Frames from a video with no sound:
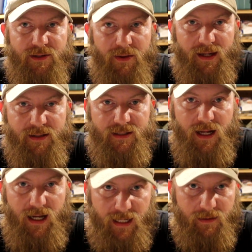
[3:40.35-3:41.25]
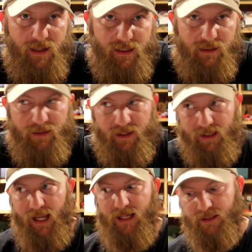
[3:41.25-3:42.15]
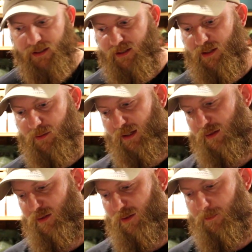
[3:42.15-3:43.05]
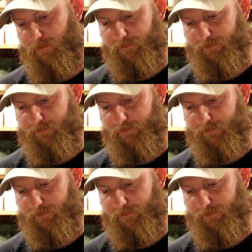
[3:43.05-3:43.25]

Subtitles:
so that isn't highlighted. I think Kansas is doing it too.